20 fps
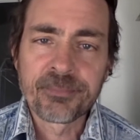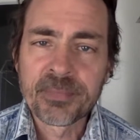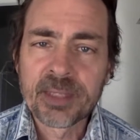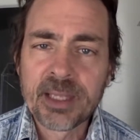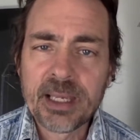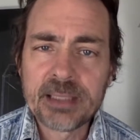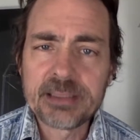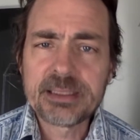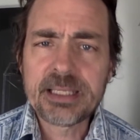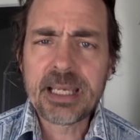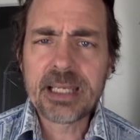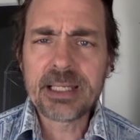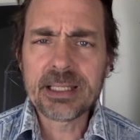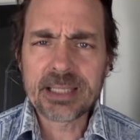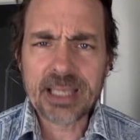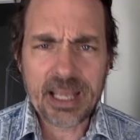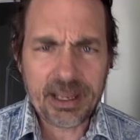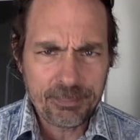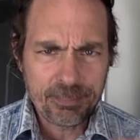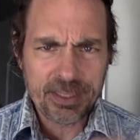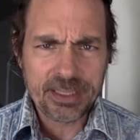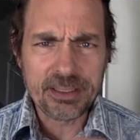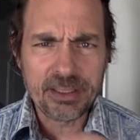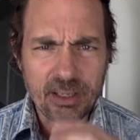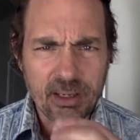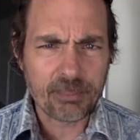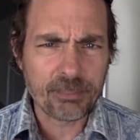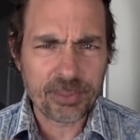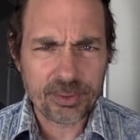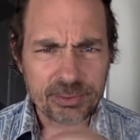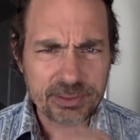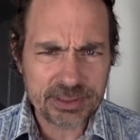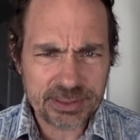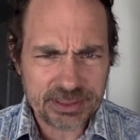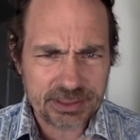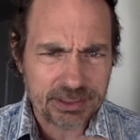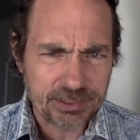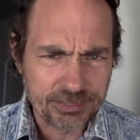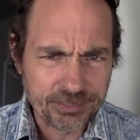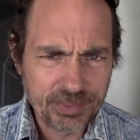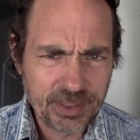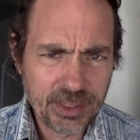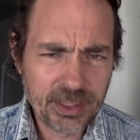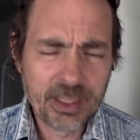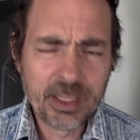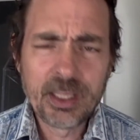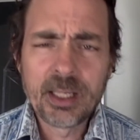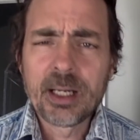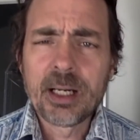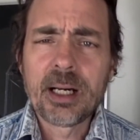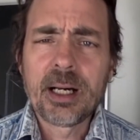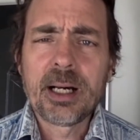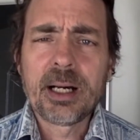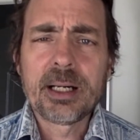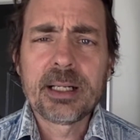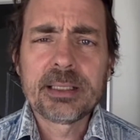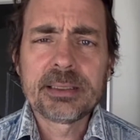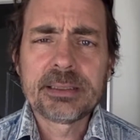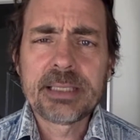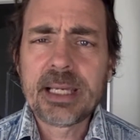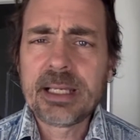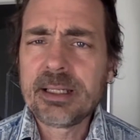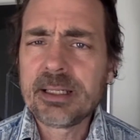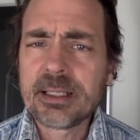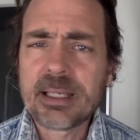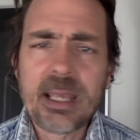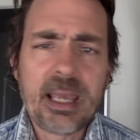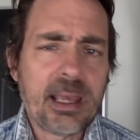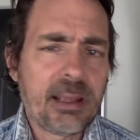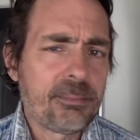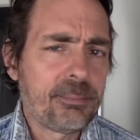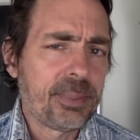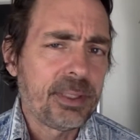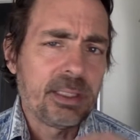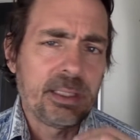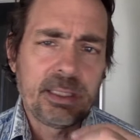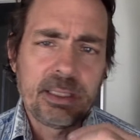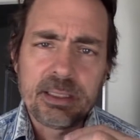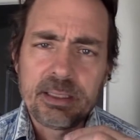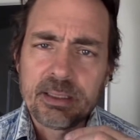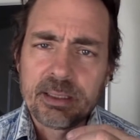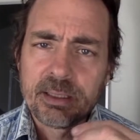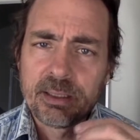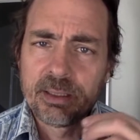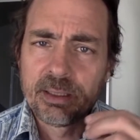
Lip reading: And data can be numbers, data can be